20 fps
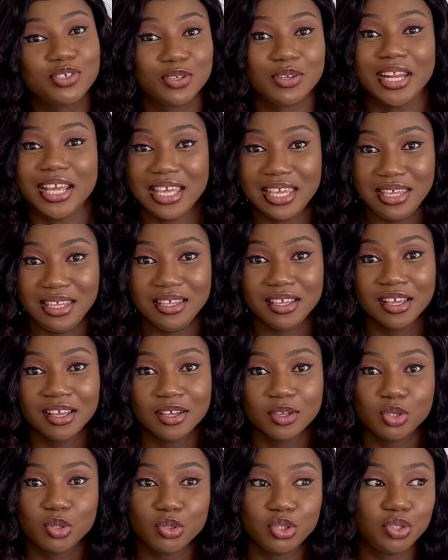to Lekki,
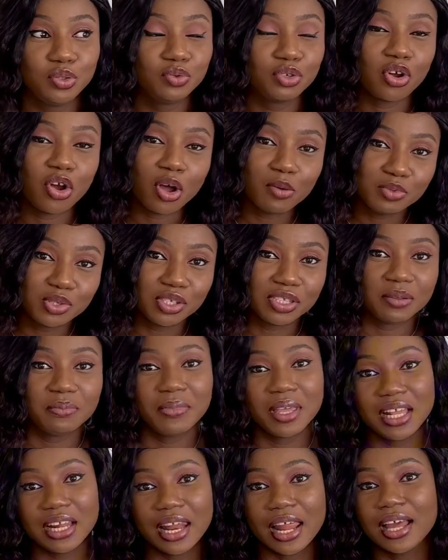so she would come to the
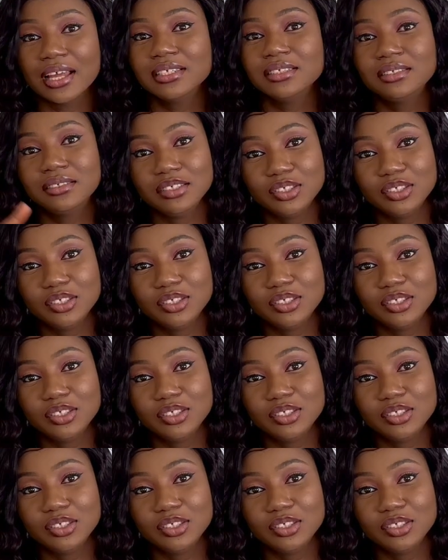mainland.